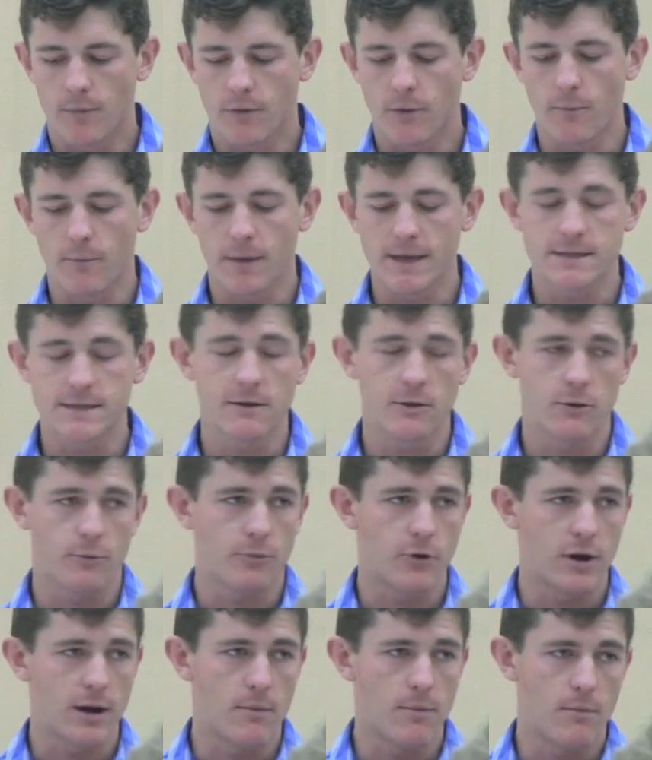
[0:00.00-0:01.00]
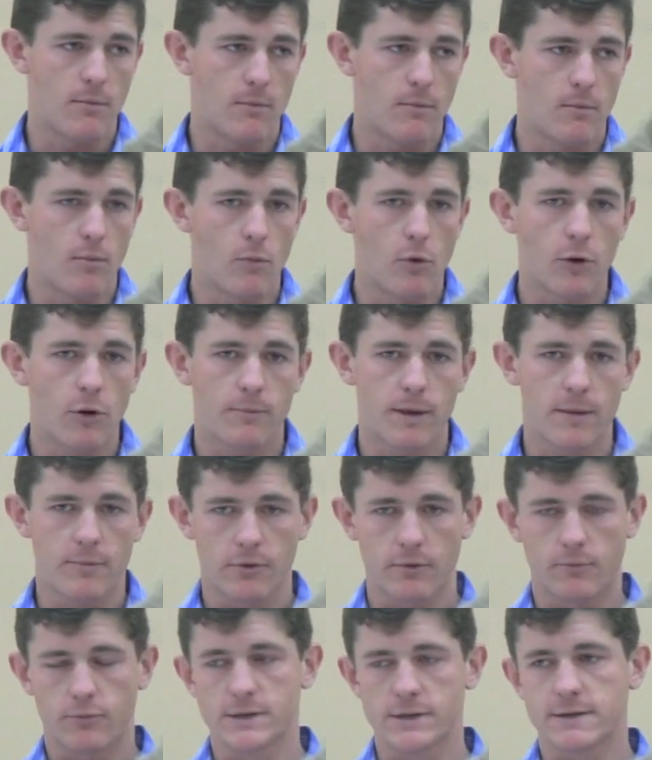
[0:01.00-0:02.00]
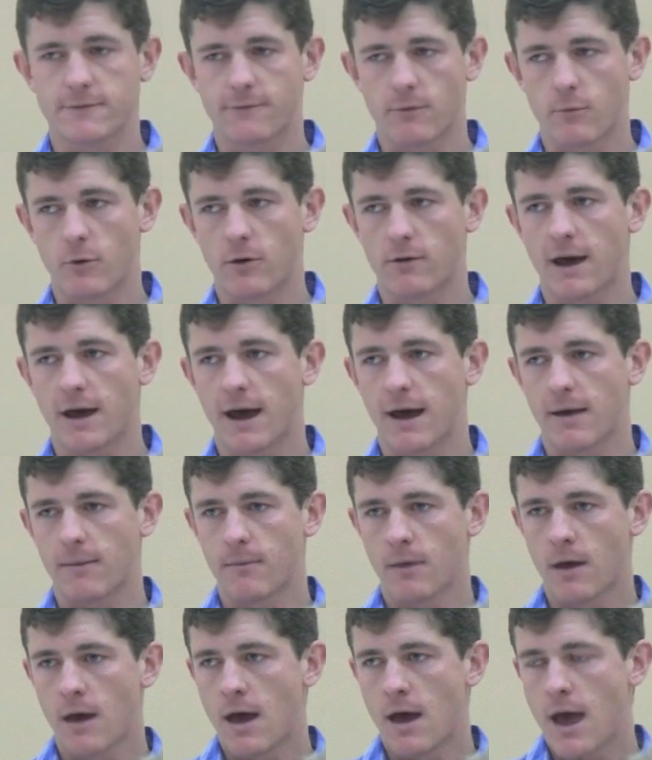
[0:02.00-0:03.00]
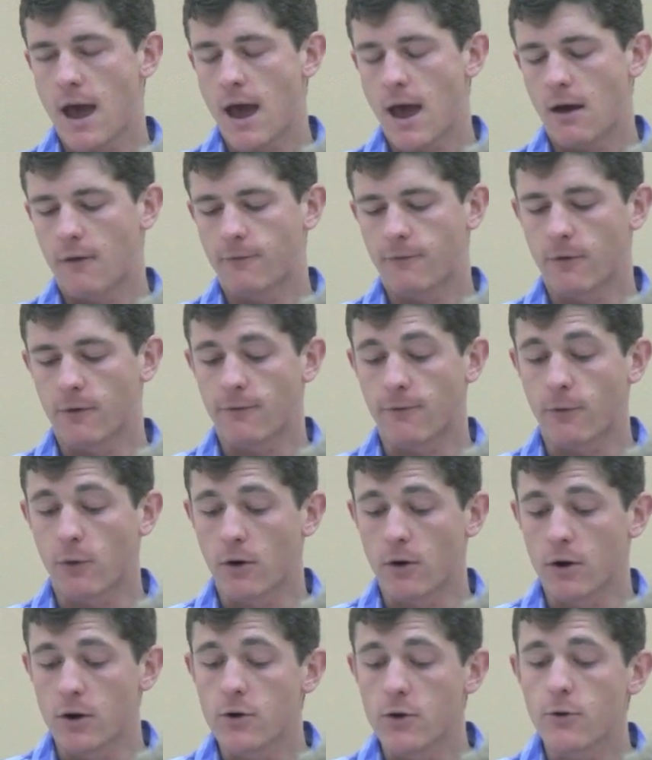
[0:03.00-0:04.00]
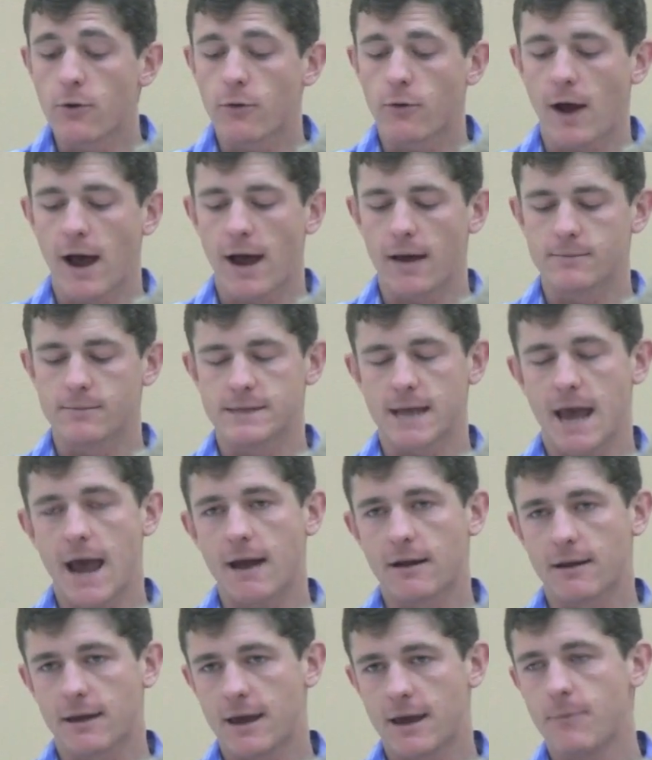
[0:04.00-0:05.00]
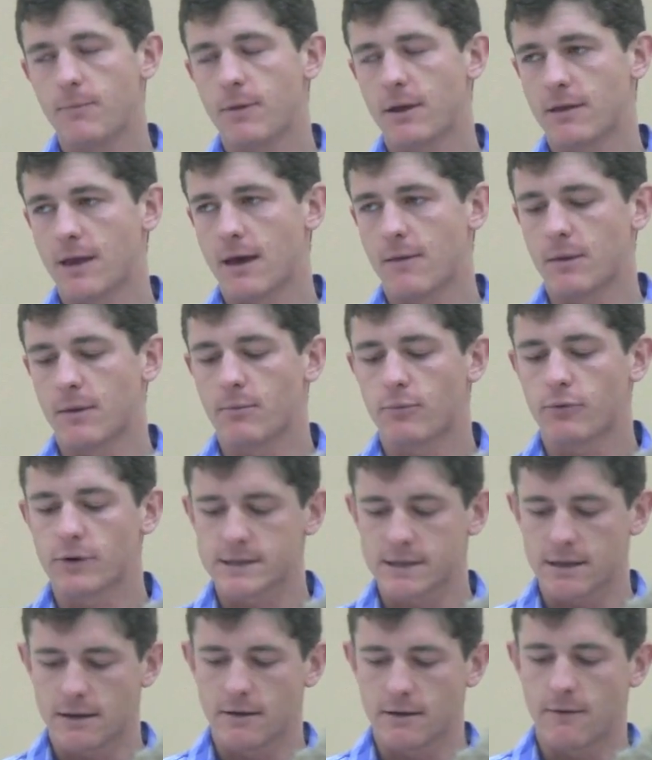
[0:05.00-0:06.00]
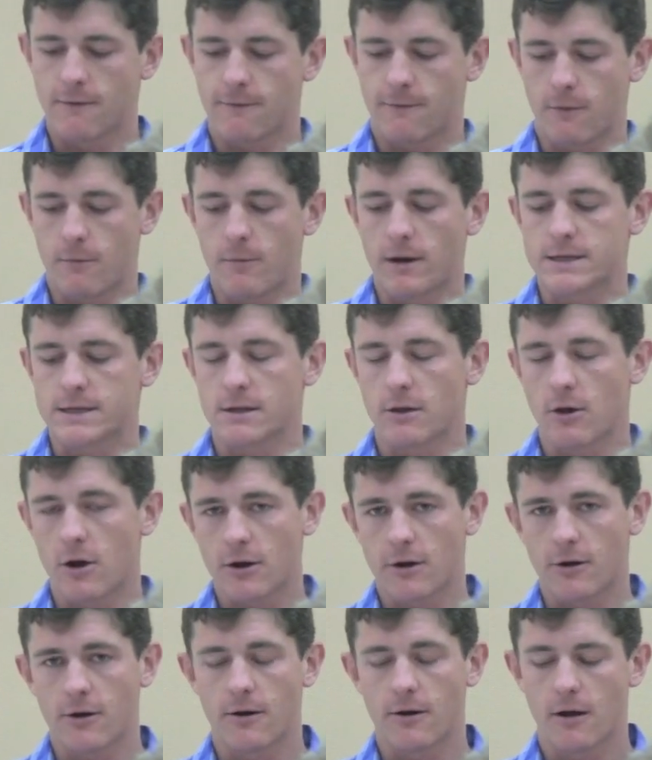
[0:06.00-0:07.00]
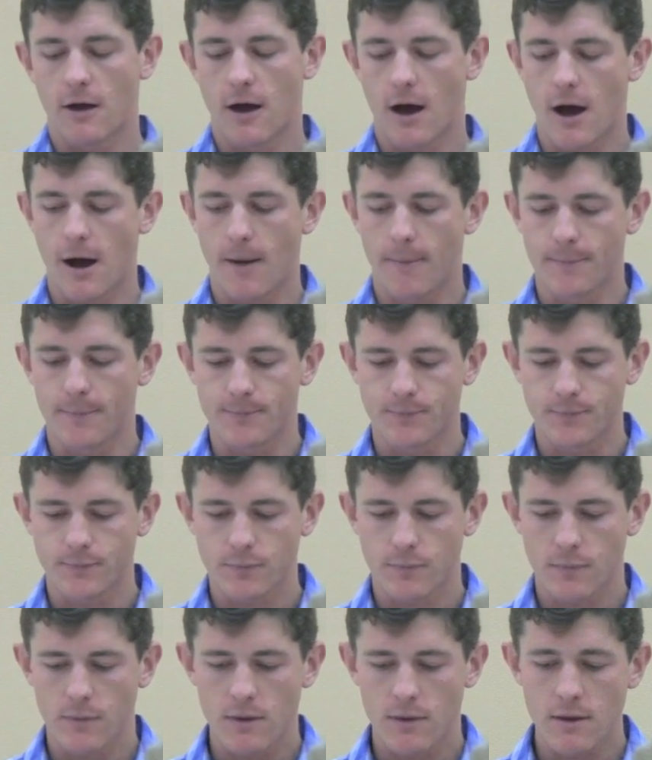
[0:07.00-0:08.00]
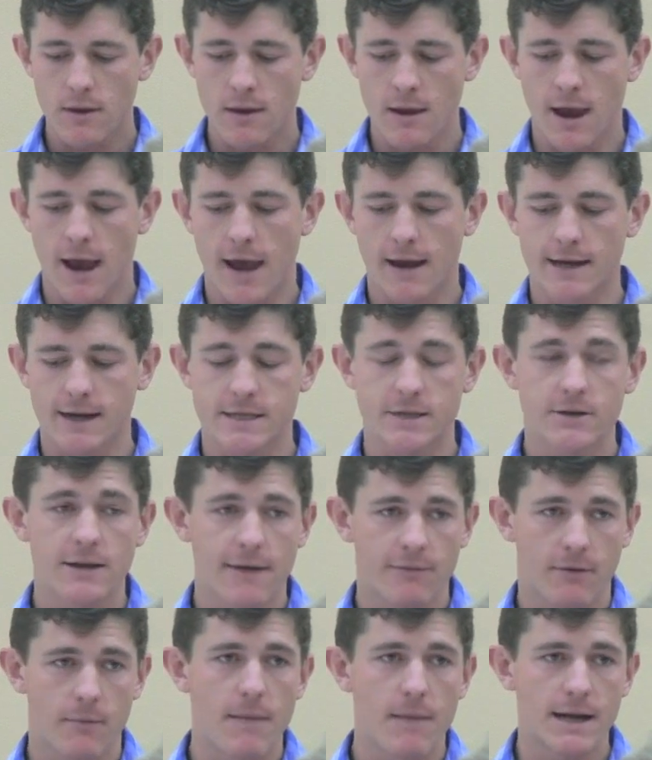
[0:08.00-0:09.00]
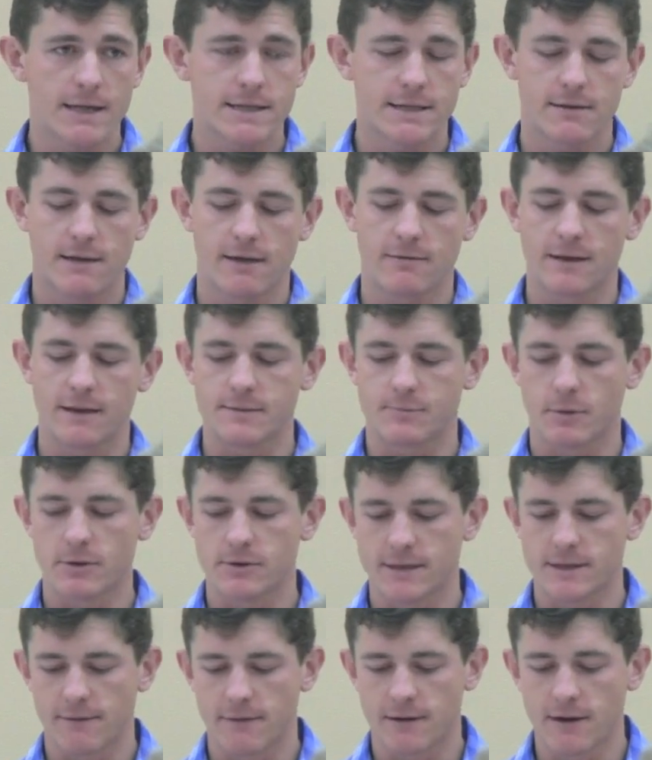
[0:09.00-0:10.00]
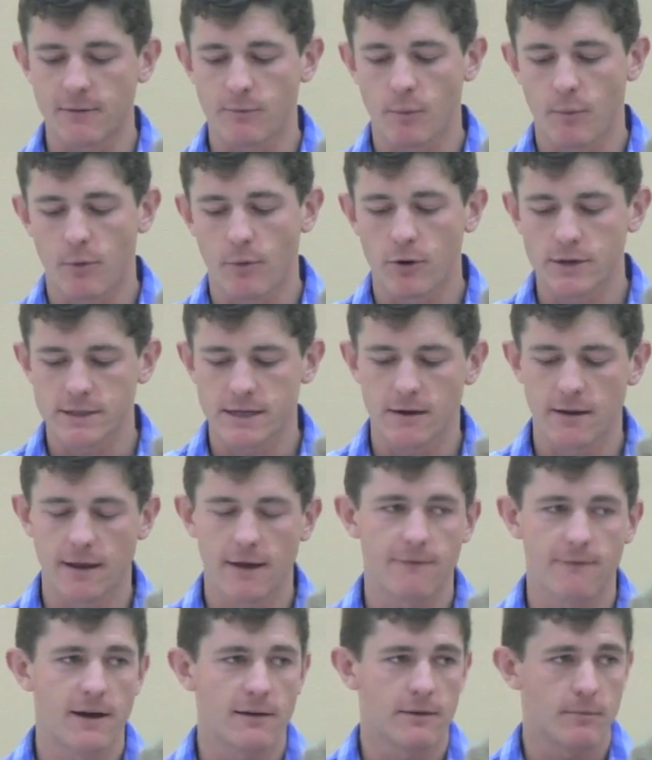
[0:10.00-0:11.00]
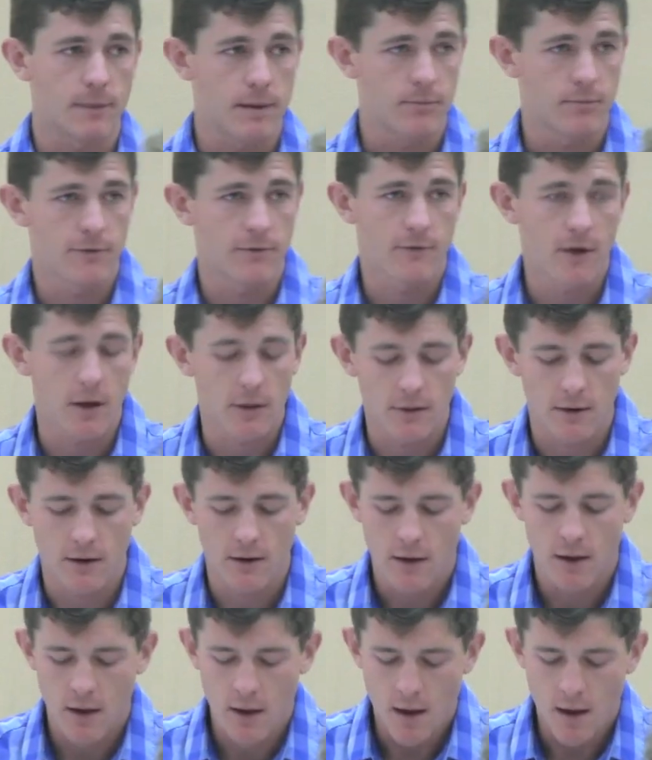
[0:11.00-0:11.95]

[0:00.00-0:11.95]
So basically, they're putting more people in prison for more time for new crimes and keeping them in prison for much longer. And I shouldn't have to mention that these bills have disproportionately affected people of color.